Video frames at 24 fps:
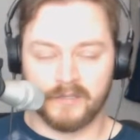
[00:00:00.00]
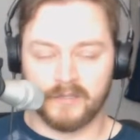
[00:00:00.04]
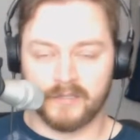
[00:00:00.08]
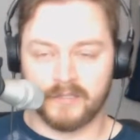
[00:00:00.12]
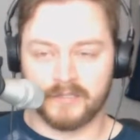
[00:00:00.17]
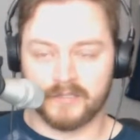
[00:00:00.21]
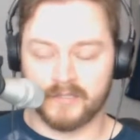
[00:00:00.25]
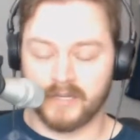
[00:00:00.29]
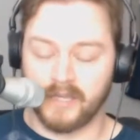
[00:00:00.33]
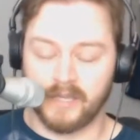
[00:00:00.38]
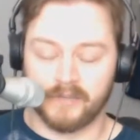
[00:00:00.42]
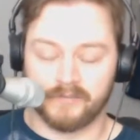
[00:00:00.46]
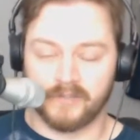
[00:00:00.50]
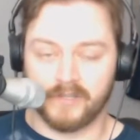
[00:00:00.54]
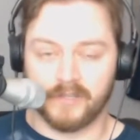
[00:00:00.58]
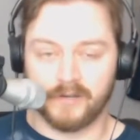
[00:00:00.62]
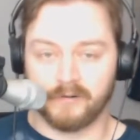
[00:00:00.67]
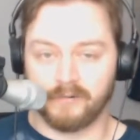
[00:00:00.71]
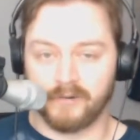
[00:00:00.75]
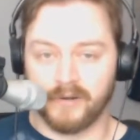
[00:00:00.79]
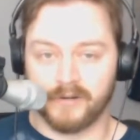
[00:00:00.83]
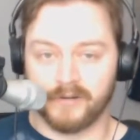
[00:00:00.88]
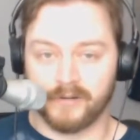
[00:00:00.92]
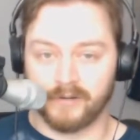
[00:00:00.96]
he's going to have to
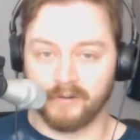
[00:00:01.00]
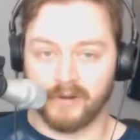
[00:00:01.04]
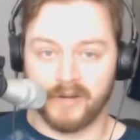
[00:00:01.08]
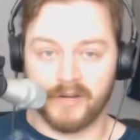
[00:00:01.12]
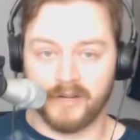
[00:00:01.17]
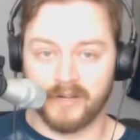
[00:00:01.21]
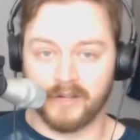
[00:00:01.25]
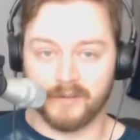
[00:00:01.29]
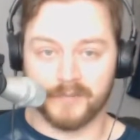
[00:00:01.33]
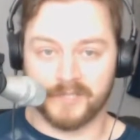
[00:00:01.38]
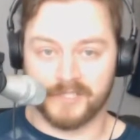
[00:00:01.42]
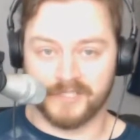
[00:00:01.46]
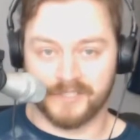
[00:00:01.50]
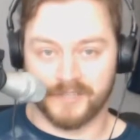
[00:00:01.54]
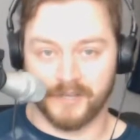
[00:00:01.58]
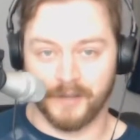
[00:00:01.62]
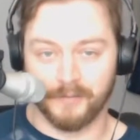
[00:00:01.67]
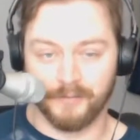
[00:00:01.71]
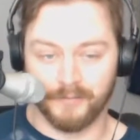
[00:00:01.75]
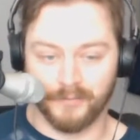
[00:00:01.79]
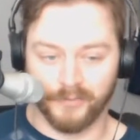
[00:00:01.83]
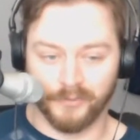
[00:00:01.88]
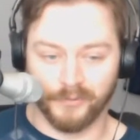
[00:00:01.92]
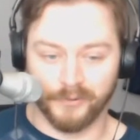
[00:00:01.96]
get around to grading them at
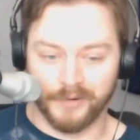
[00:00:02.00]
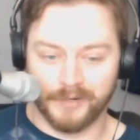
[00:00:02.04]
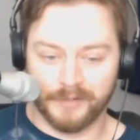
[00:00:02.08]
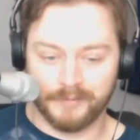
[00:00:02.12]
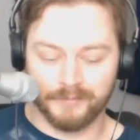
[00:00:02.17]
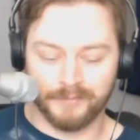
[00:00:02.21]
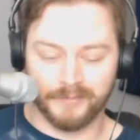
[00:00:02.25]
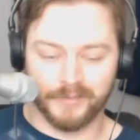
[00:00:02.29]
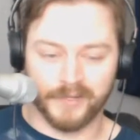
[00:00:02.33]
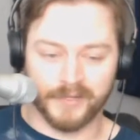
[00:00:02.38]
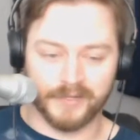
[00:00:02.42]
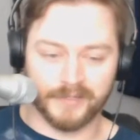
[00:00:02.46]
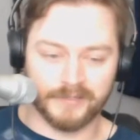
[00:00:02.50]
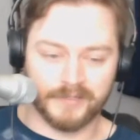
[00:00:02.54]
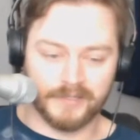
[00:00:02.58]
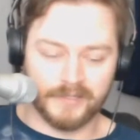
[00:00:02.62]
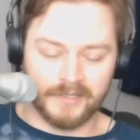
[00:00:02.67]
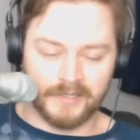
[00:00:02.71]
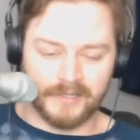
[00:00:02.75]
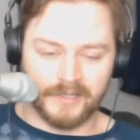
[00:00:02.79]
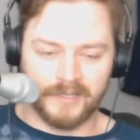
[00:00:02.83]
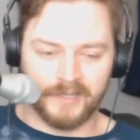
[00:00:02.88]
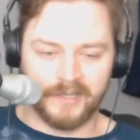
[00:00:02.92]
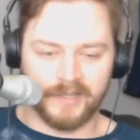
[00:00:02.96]
some point. But
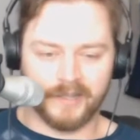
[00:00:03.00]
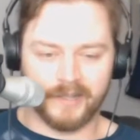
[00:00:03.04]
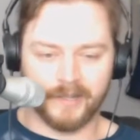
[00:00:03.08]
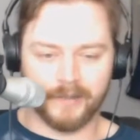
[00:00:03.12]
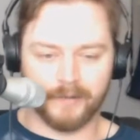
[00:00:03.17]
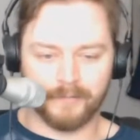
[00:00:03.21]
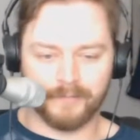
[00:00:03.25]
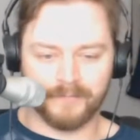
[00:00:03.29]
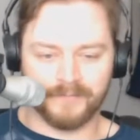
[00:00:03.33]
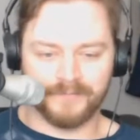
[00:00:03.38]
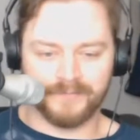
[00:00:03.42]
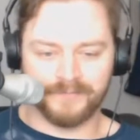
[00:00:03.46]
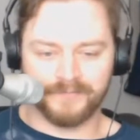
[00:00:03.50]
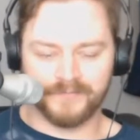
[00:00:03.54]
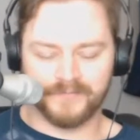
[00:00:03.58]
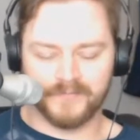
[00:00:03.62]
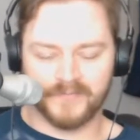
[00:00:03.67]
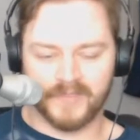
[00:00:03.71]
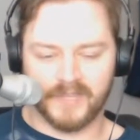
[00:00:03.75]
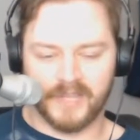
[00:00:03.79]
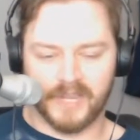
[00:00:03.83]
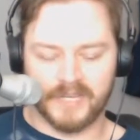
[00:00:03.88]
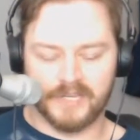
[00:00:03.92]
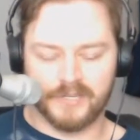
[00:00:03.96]

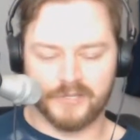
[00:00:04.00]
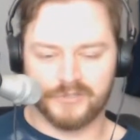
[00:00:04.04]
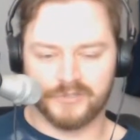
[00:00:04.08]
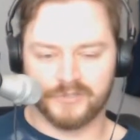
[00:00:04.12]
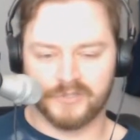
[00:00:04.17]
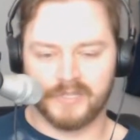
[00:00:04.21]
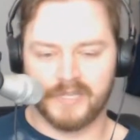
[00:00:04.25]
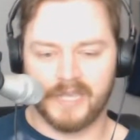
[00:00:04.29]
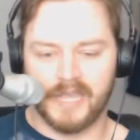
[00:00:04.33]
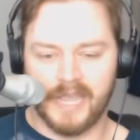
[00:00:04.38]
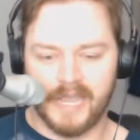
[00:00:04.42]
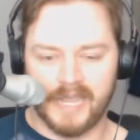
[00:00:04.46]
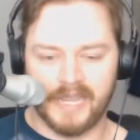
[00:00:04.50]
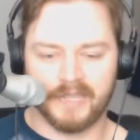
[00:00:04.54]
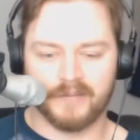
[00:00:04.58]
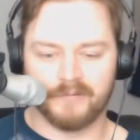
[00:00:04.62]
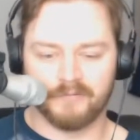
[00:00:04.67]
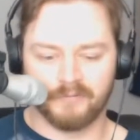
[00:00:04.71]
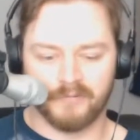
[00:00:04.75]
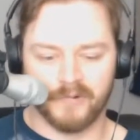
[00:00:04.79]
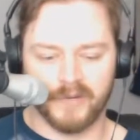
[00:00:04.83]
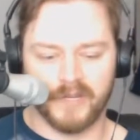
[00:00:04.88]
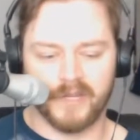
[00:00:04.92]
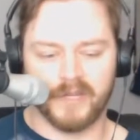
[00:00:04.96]
I usually
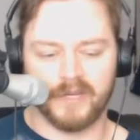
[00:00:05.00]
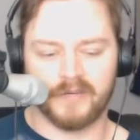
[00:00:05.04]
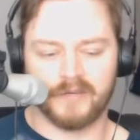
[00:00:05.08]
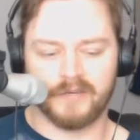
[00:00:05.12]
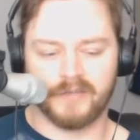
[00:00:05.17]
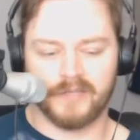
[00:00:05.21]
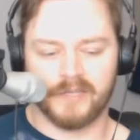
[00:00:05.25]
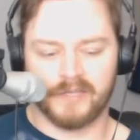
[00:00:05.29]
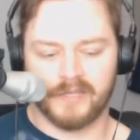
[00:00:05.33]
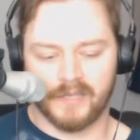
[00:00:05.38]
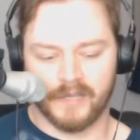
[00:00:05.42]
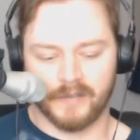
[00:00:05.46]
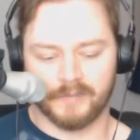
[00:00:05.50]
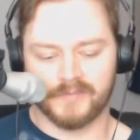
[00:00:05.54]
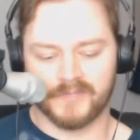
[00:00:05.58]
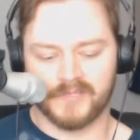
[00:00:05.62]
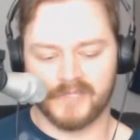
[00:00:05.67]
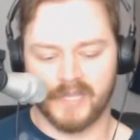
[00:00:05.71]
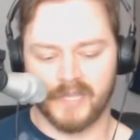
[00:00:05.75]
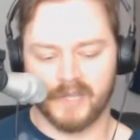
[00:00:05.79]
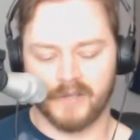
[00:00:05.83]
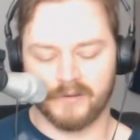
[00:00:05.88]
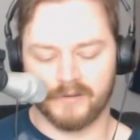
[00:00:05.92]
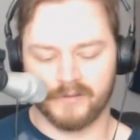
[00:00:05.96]
hate when it comes
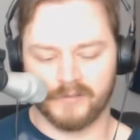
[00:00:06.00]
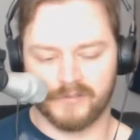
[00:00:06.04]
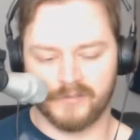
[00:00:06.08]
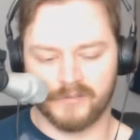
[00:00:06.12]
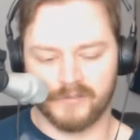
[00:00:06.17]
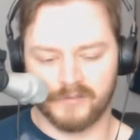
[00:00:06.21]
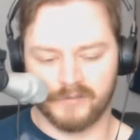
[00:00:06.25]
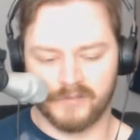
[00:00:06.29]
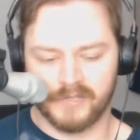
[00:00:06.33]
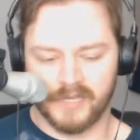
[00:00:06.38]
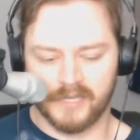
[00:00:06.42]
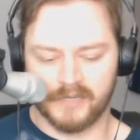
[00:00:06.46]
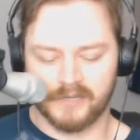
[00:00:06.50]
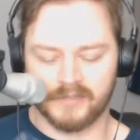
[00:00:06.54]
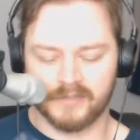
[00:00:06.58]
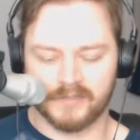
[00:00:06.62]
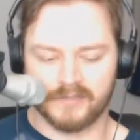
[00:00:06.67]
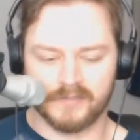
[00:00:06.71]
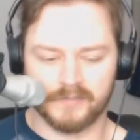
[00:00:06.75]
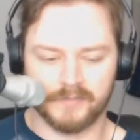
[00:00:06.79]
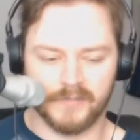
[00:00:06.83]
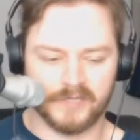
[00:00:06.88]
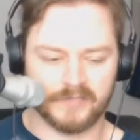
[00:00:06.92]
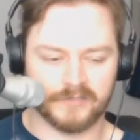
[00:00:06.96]
down to the end of the
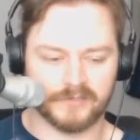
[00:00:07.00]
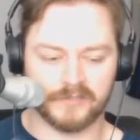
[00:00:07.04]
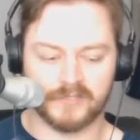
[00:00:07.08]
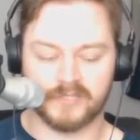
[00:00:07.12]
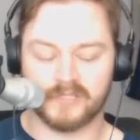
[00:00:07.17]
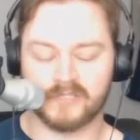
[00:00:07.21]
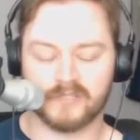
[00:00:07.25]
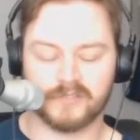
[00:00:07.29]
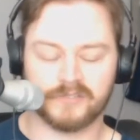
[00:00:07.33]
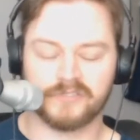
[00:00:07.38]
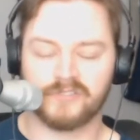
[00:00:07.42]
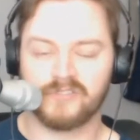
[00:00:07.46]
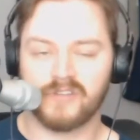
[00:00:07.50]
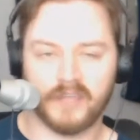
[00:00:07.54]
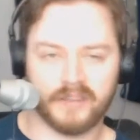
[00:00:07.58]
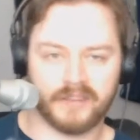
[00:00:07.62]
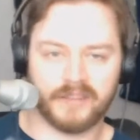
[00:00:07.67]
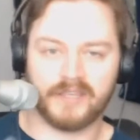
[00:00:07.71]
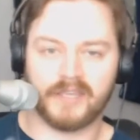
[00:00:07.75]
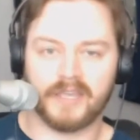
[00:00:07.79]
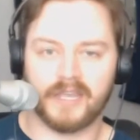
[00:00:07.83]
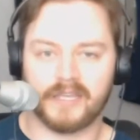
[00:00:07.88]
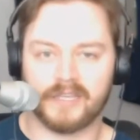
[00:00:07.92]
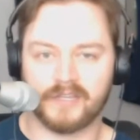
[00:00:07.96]
semester because there's
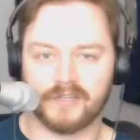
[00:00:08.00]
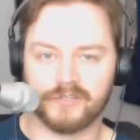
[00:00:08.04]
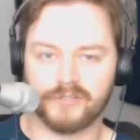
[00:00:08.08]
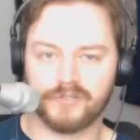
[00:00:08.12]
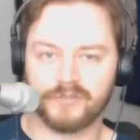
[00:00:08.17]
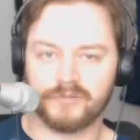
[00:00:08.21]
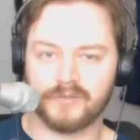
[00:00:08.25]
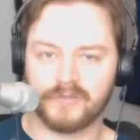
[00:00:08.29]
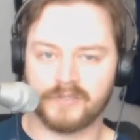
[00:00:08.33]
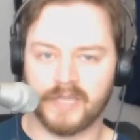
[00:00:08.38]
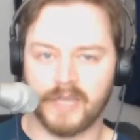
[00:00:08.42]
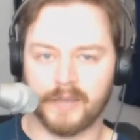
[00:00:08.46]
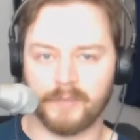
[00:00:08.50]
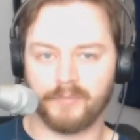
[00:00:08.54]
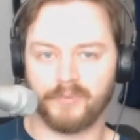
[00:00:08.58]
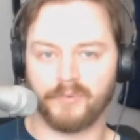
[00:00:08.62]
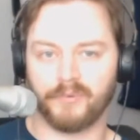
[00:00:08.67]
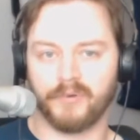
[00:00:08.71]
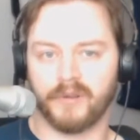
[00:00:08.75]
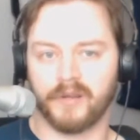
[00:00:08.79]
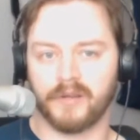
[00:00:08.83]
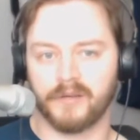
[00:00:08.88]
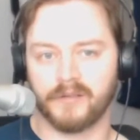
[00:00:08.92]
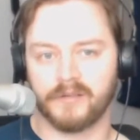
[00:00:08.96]
nothing I can do at that
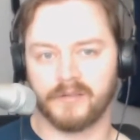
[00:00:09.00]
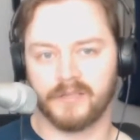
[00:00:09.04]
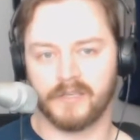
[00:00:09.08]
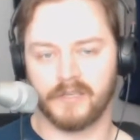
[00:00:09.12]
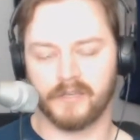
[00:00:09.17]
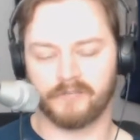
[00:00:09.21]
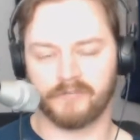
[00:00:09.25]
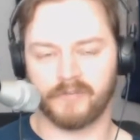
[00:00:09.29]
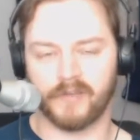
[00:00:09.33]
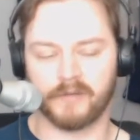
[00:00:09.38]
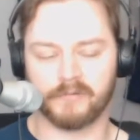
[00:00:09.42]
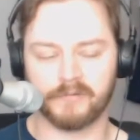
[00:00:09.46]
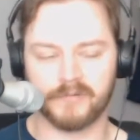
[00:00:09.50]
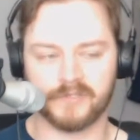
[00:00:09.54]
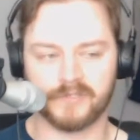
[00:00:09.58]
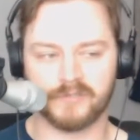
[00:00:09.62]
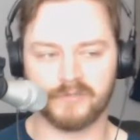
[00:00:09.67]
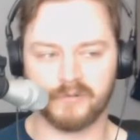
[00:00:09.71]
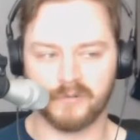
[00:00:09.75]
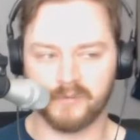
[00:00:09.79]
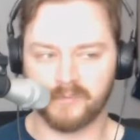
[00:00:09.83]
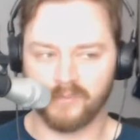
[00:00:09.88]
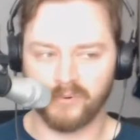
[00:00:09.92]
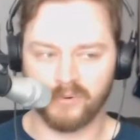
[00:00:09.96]
point if I was
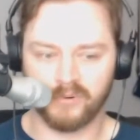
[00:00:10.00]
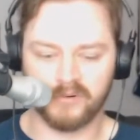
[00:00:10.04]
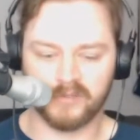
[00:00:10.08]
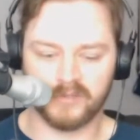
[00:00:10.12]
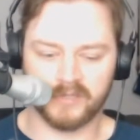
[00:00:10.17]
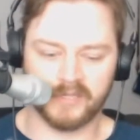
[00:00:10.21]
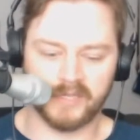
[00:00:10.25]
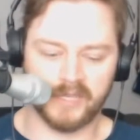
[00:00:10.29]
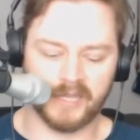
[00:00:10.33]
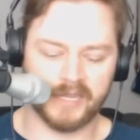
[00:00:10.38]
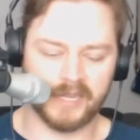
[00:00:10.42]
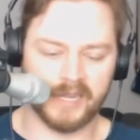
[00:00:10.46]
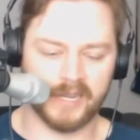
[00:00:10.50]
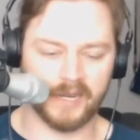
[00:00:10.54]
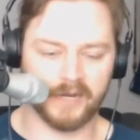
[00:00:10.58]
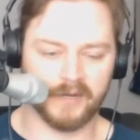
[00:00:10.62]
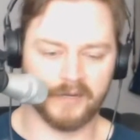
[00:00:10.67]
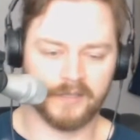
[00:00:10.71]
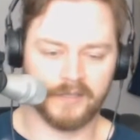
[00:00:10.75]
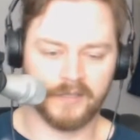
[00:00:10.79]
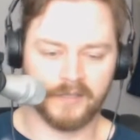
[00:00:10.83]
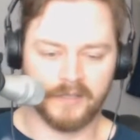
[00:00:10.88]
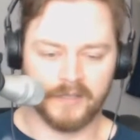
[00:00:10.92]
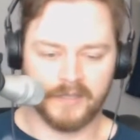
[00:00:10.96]
doing poorly. I can't
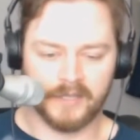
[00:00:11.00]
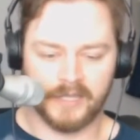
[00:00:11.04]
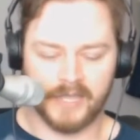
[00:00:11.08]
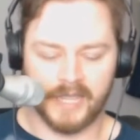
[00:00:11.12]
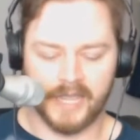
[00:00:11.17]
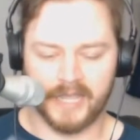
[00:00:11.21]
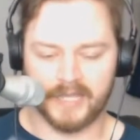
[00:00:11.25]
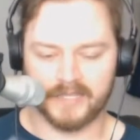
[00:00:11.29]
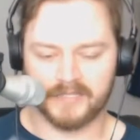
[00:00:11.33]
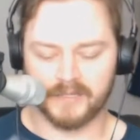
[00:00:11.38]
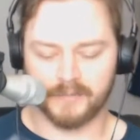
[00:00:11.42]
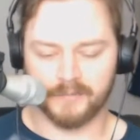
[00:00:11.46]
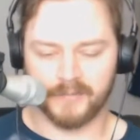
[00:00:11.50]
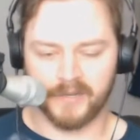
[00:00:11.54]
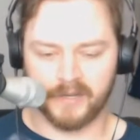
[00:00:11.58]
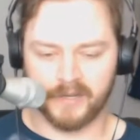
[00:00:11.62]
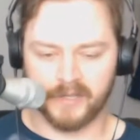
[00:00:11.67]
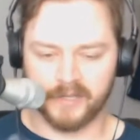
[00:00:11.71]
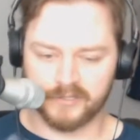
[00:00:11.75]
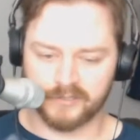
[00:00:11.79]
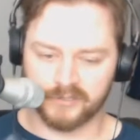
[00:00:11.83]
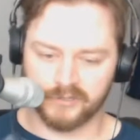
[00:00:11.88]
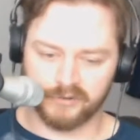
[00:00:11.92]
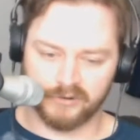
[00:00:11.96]
ask about
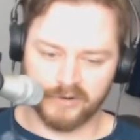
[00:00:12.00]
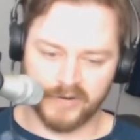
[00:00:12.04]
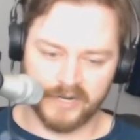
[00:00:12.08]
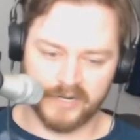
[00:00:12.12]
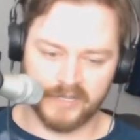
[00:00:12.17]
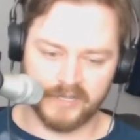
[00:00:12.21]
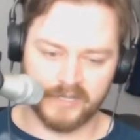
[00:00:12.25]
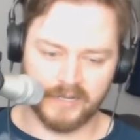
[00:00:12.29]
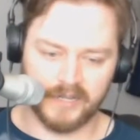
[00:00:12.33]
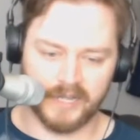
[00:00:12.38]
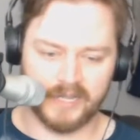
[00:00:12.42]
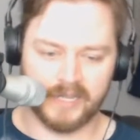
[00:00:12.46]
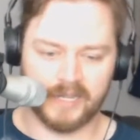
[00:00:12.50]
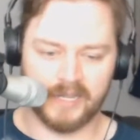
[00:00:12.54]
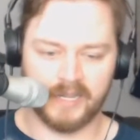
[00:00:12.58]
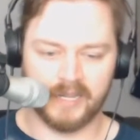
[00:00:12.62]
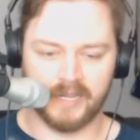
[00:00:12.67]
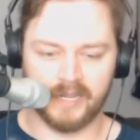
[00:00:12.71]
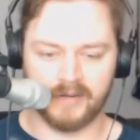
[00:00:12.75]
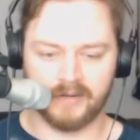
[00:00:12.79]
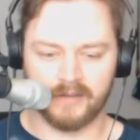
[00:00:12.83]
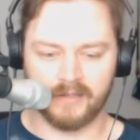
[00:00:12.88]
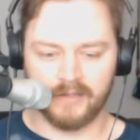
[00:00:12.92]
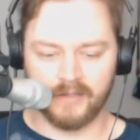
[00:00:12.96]
extra credit. I
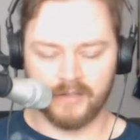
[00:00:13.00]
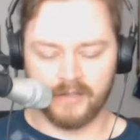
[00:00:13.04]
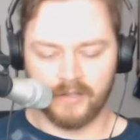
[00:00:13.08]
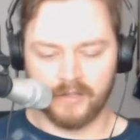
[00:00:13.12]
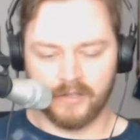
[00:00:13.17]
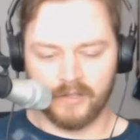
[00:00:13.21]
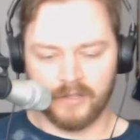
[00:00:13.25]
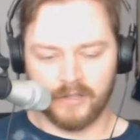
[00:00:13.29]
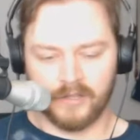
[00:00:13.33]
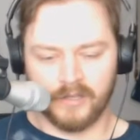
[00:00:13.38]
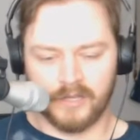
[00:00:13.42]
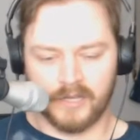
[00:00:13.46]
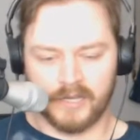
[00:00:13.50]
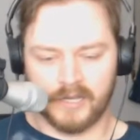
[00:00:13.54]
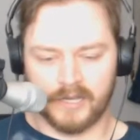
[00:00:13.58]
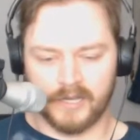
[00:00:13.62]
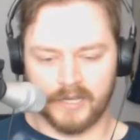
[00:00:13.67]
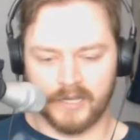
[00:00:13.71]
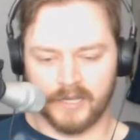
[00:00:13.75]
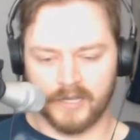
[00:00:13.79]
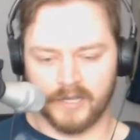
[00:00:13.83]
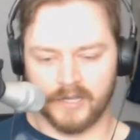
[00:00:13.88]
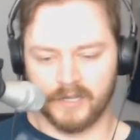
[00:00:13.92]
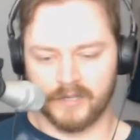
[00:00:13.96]
can't
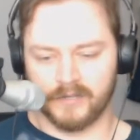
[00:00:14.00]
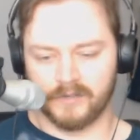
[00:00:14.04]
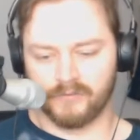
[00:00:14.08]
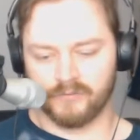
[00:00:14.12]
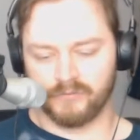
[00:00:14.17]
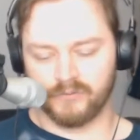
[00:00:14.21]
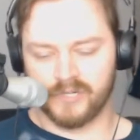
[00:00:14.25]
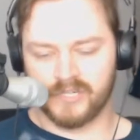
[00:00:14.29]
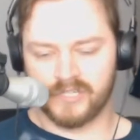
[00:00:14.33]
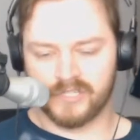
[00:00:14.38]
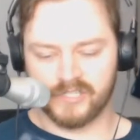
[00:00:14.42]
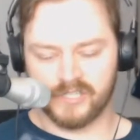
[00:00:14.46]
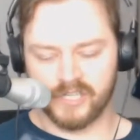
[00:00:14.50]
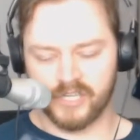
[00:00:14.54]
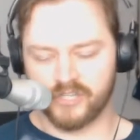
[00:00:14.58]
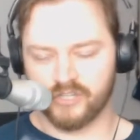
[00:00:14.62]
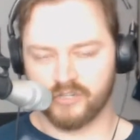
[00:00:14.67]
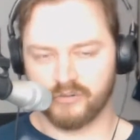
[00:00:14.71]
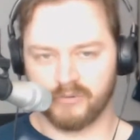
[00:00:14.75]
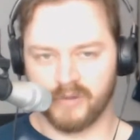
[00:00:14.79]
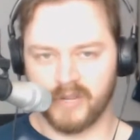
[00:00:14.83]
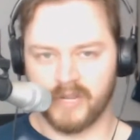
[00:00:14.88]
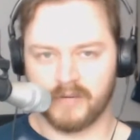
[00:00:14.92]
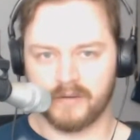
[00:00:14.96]

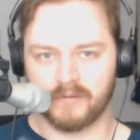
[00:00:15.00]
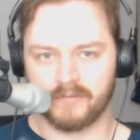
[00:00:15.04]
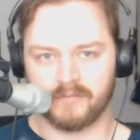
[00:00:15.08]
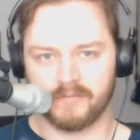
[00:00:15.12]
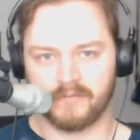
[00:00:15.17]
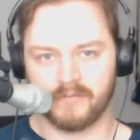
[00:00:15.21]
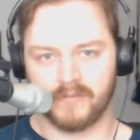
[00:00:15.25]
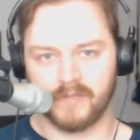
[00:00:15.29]
resituate